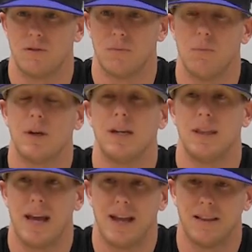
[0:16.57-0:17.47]
So
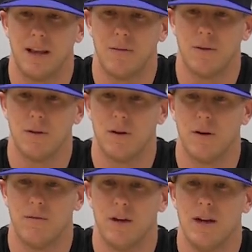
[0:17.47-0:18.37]
bringing that level
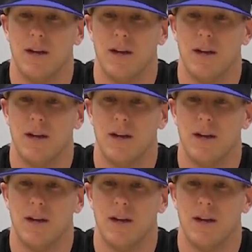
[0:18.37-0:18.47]
of